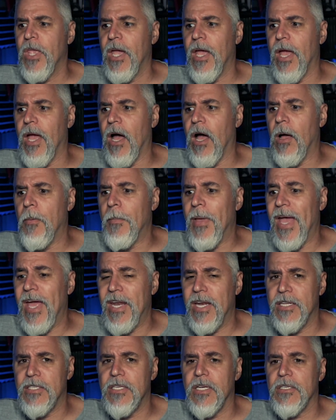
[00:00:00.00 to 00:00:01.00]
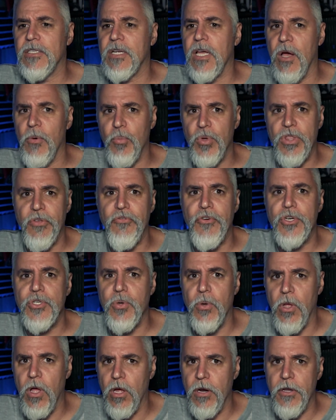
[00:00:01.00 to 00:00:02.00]
And it does come with the
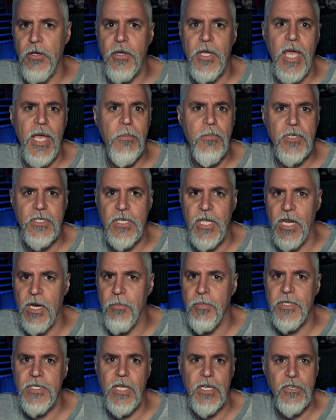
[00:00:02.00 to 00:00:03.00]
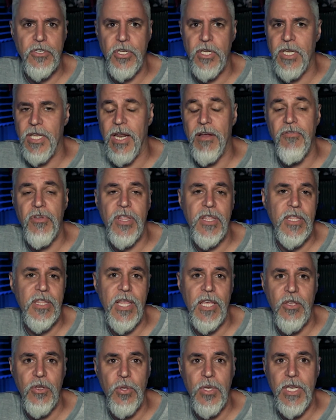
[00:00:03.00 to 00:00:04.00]
virtual audio cable setup essentially and everything
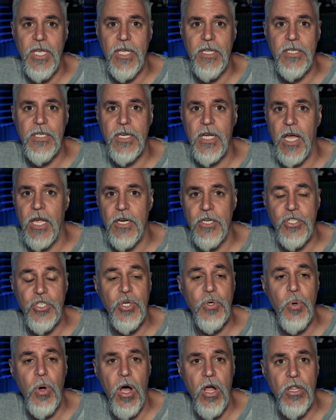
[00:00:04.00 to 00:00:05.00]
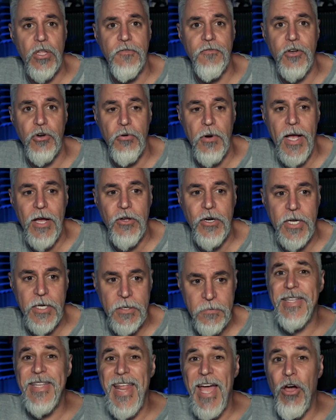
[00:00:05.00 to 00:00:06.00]
that you need to kind of do all of your routing.
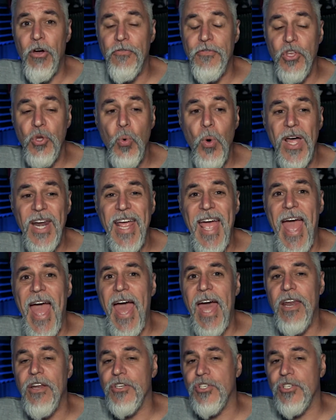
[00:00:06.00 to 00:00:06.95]
Now, if you want to add a